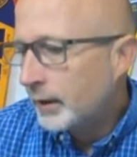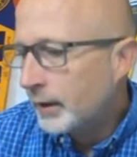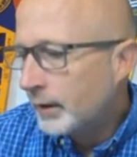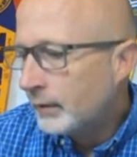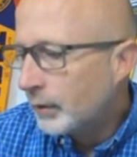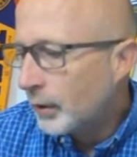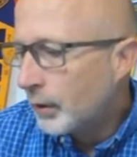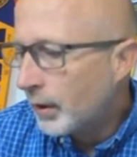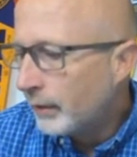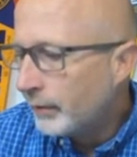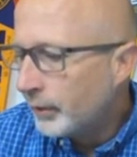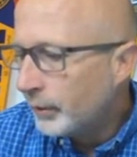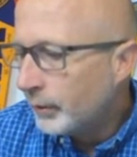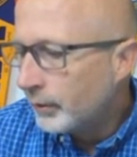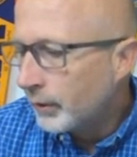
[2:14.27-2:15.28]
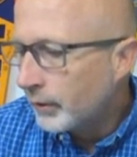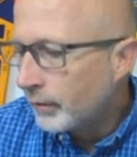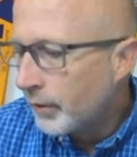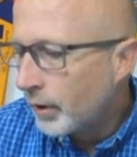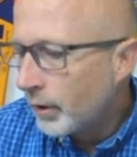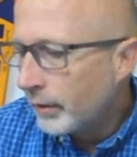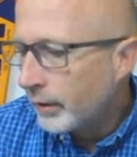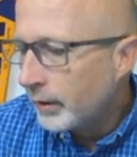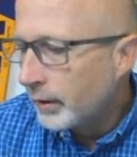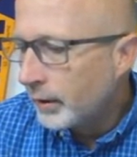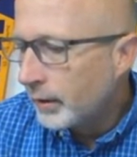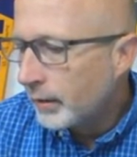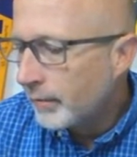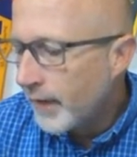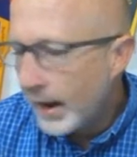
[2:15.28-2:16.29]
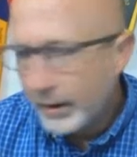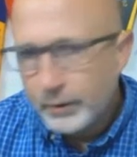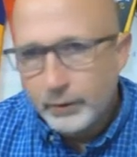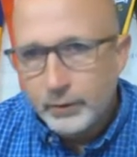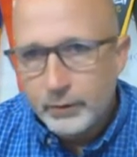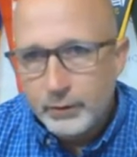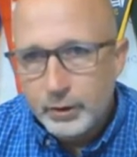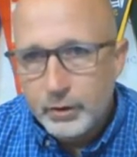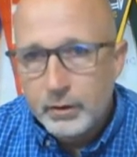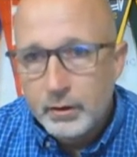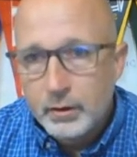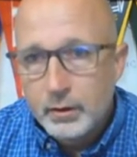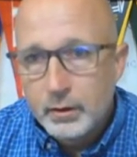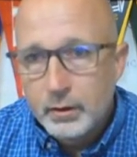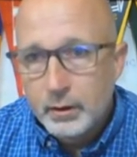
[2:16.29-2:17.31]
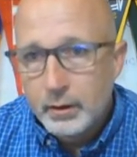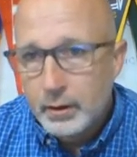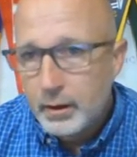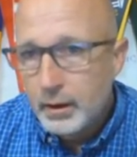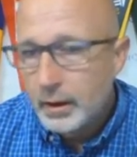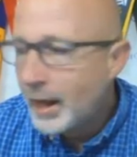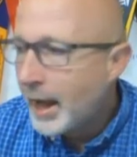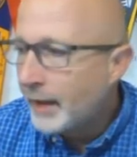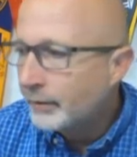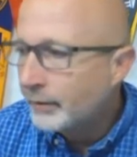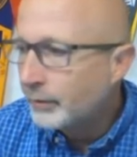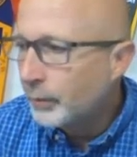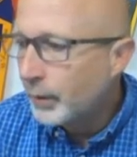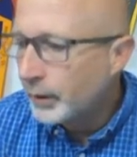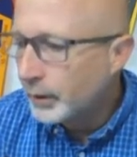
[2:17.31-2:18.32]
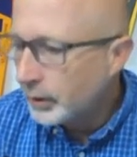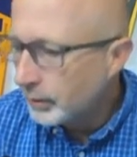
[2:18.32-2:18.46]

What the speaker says: And so all I have to do is look for all the factors of the last one,